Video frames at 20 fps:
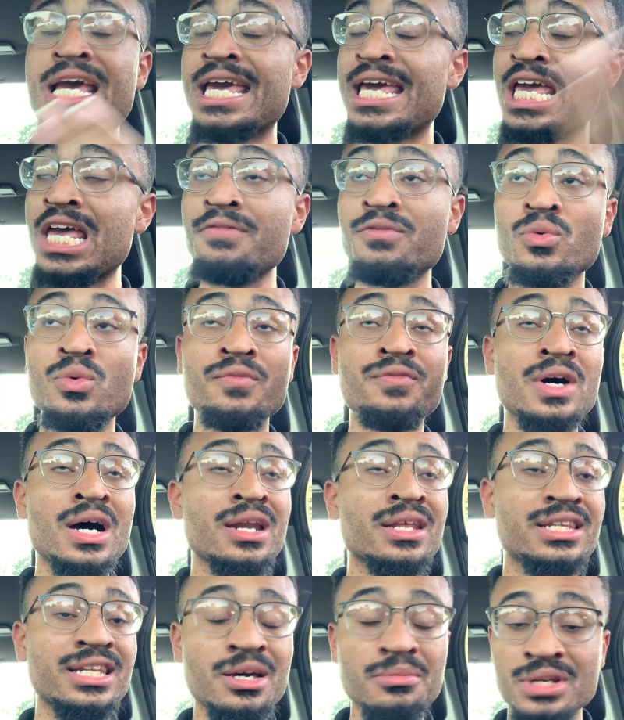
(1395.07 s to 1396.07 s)
Even with all
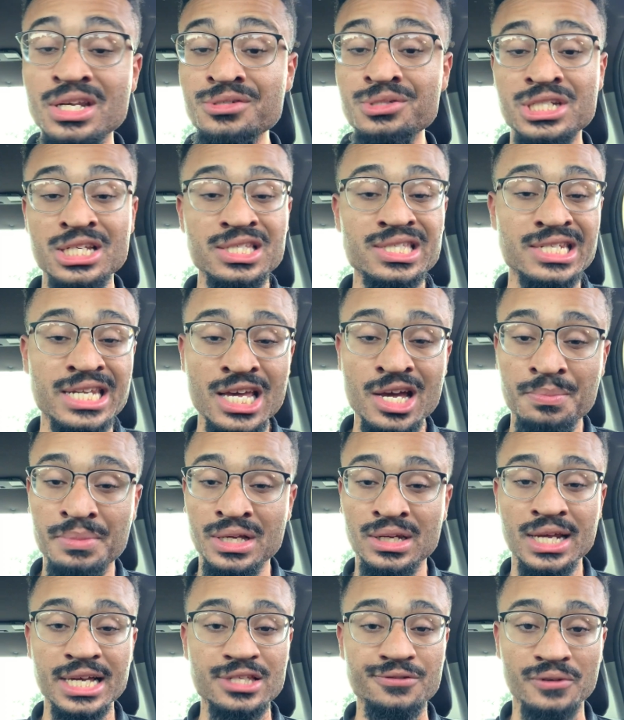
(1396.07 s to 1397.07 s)
of them should still be
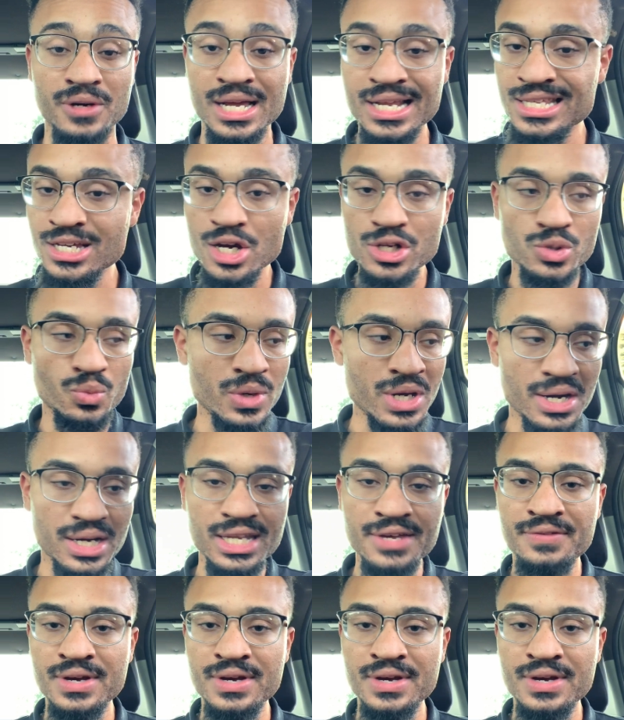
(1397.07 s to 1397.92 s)
lustful. I told you we are